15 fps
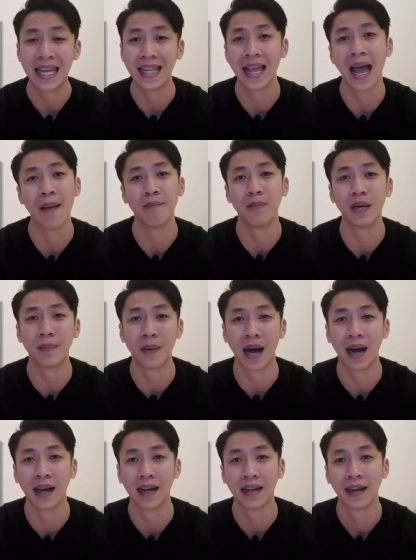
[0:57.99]
in Amber
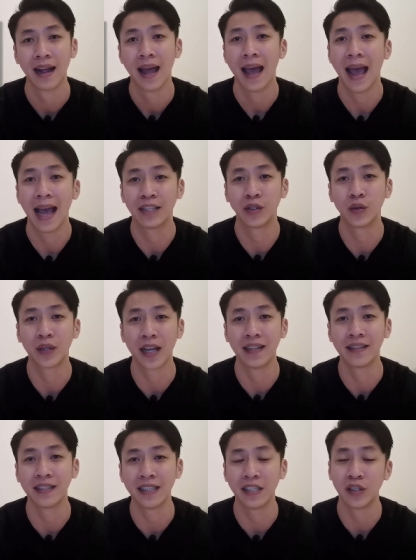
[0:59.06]
Park. As you
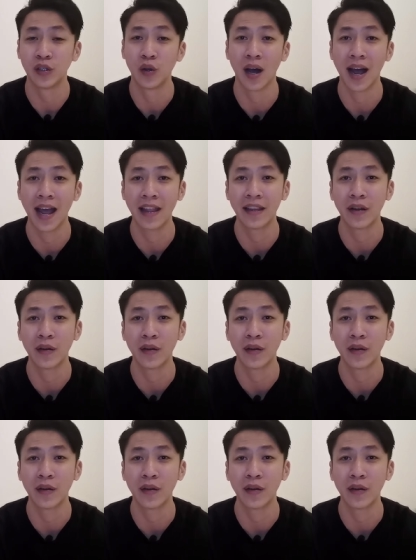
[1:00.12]
can see, you are